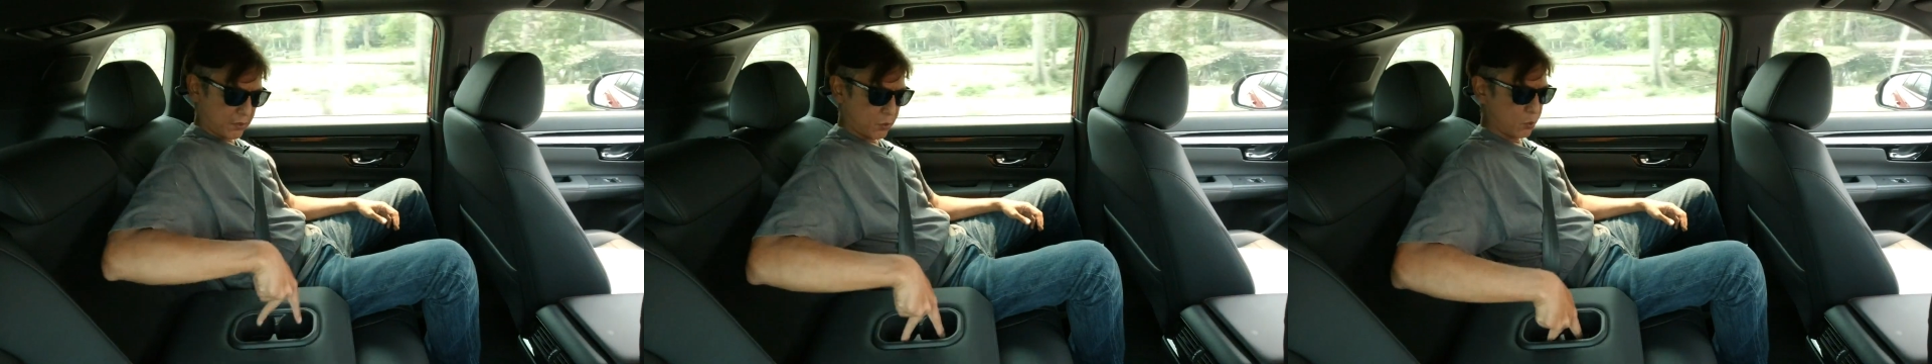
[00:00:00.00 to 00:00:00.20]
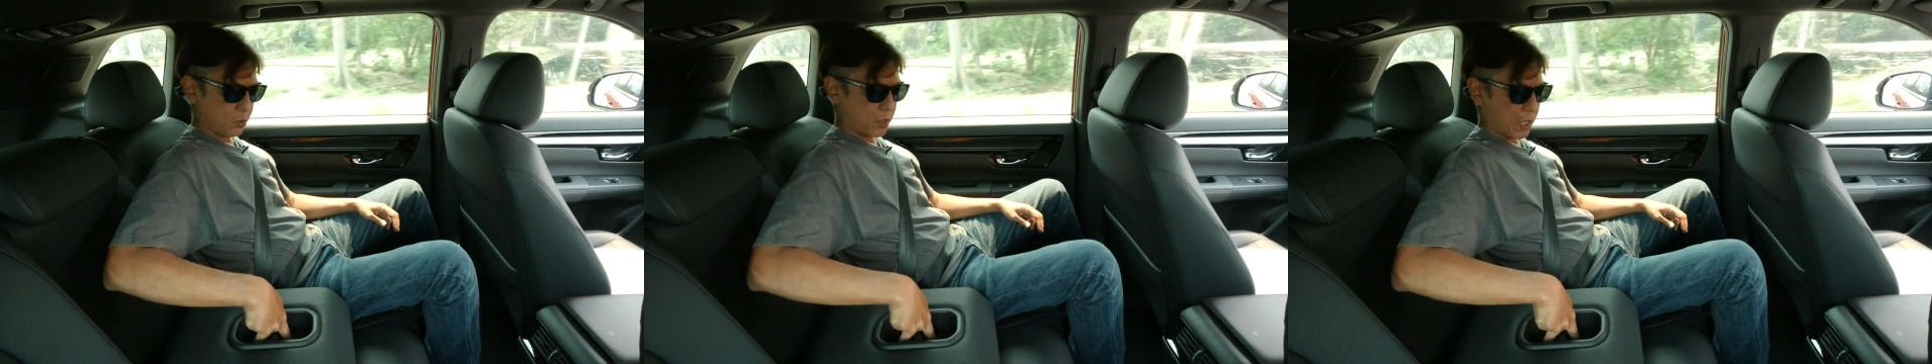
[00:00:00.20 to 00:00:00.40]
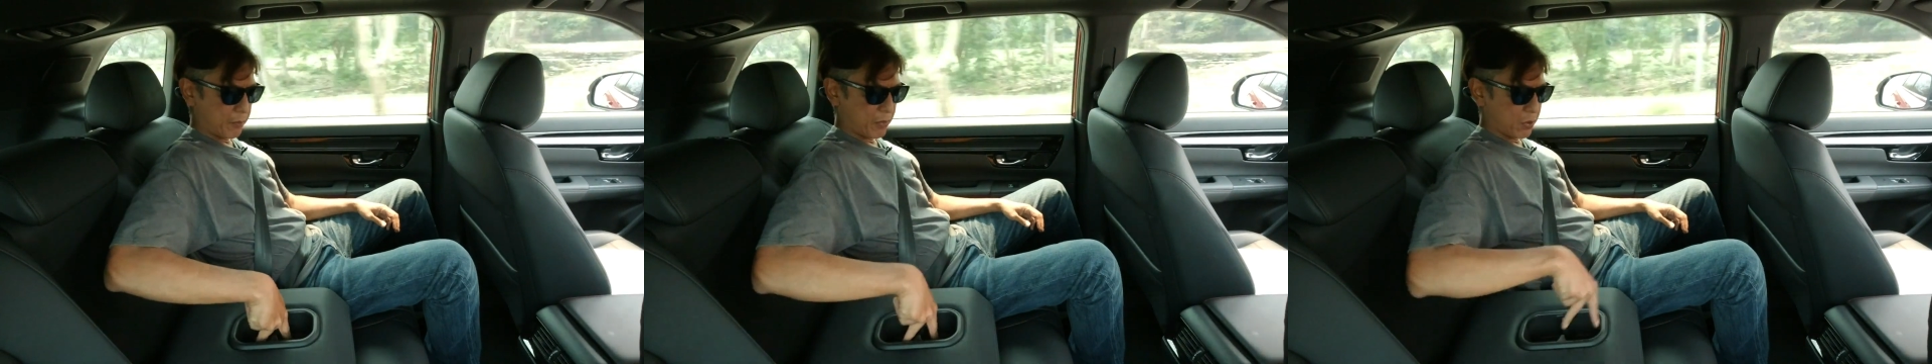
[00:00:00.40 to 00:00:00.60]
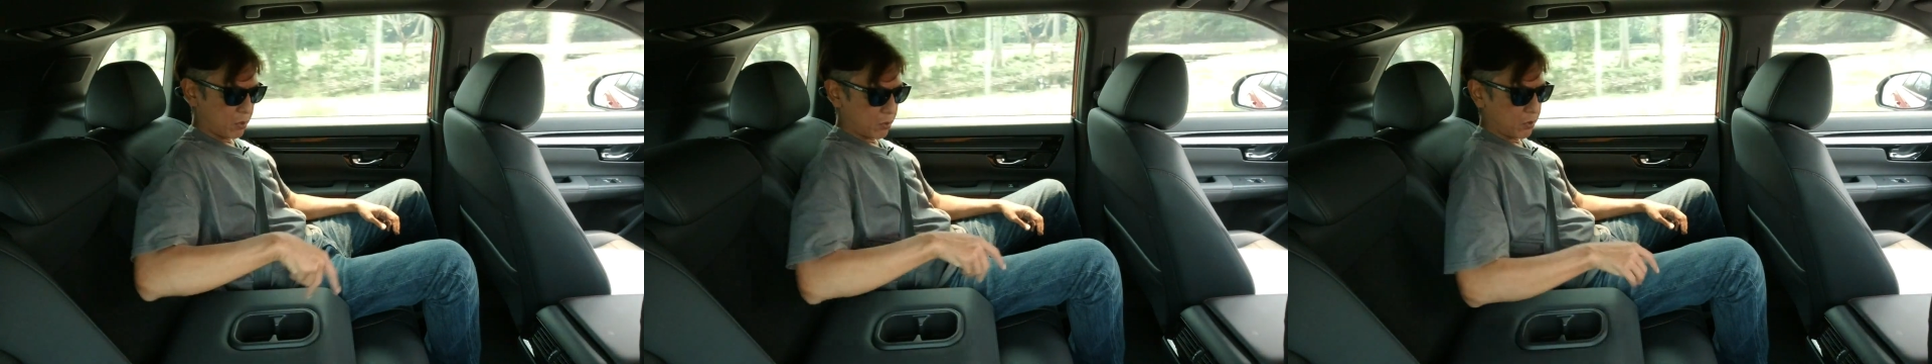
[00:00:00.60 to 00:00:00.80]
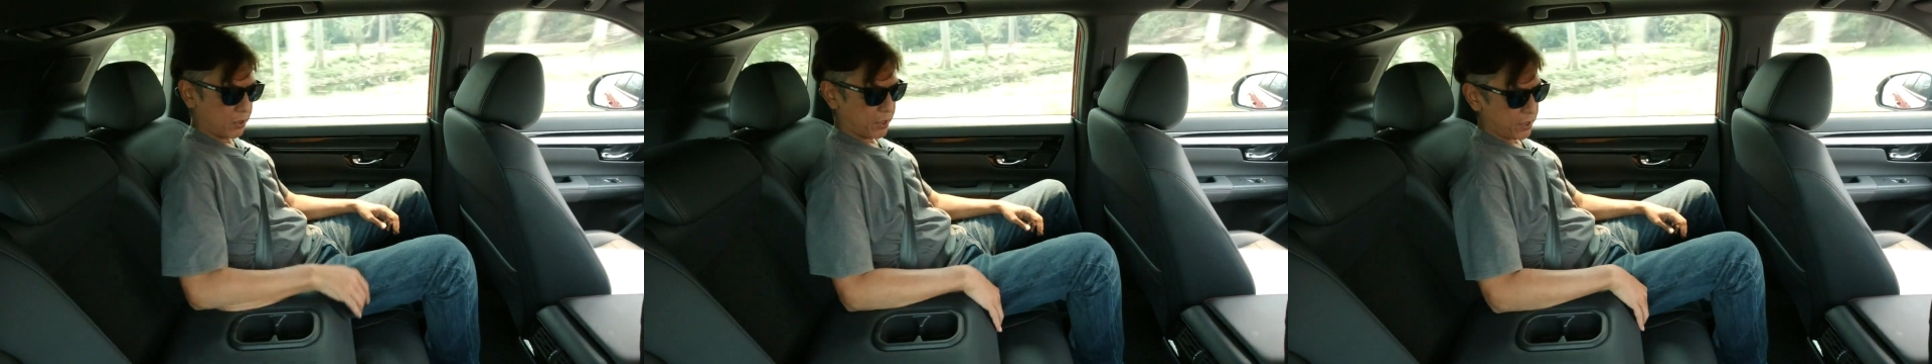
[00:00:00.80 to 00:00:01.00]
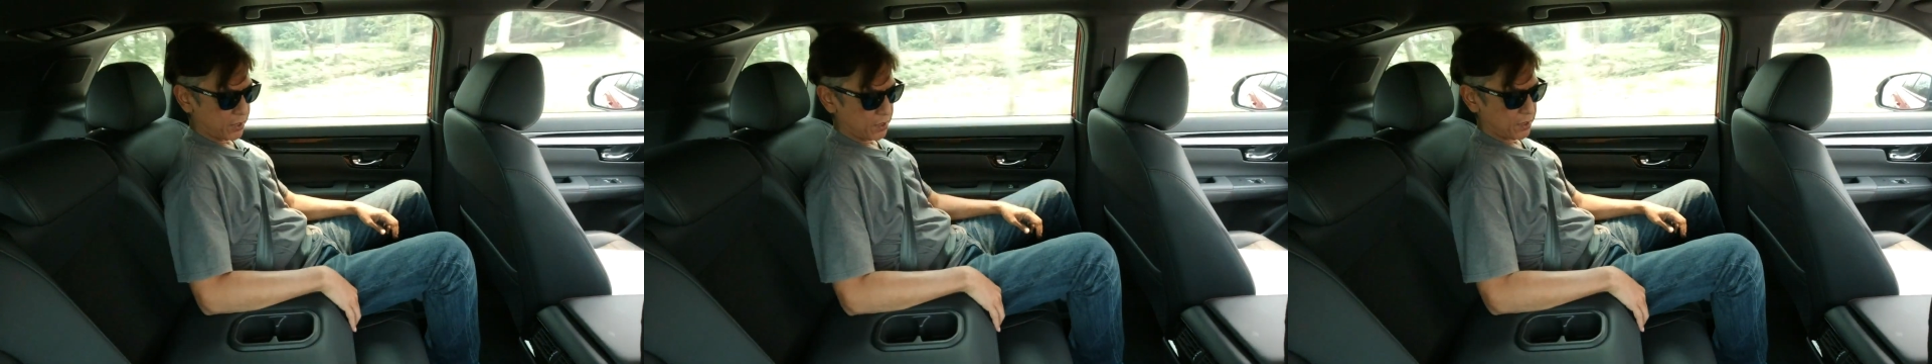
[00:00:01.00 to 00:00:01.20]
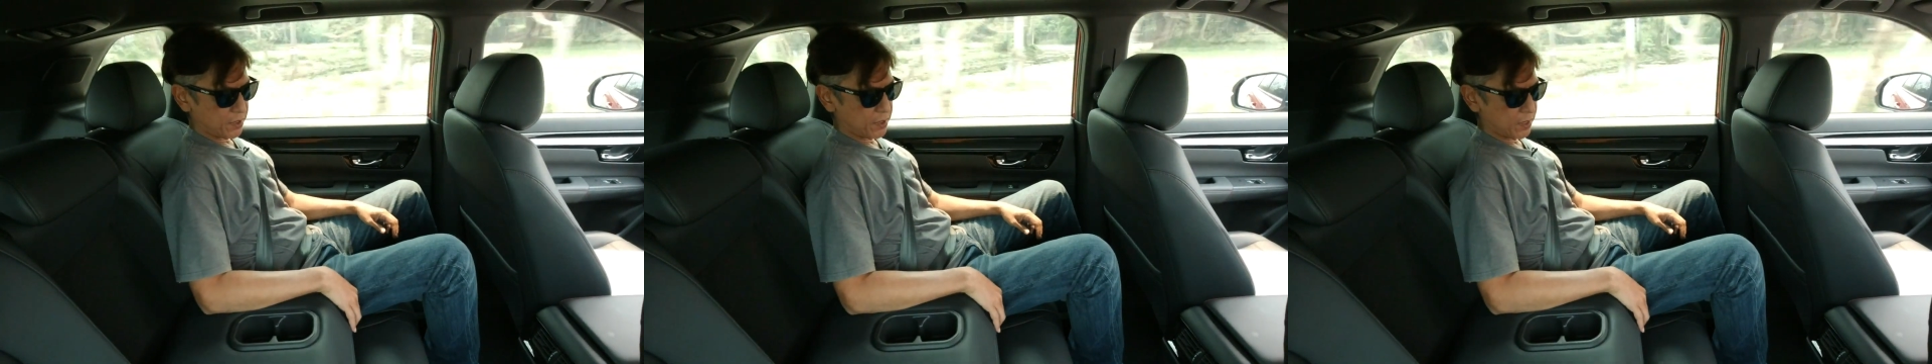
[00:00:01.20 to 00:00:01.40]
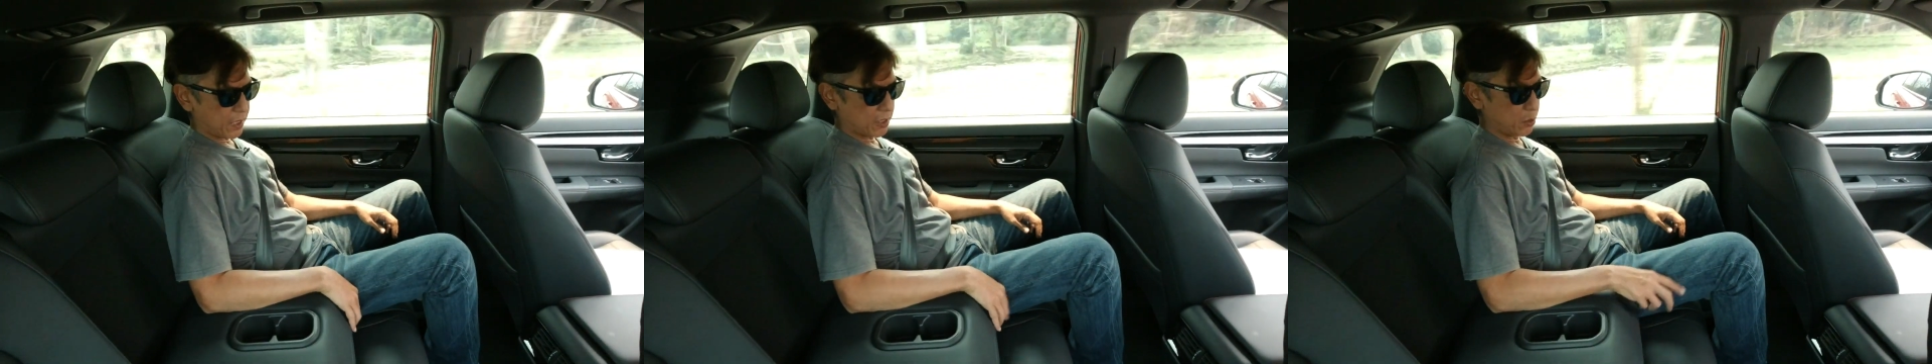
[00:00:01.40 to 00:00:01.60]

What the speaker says: 2 cup holders,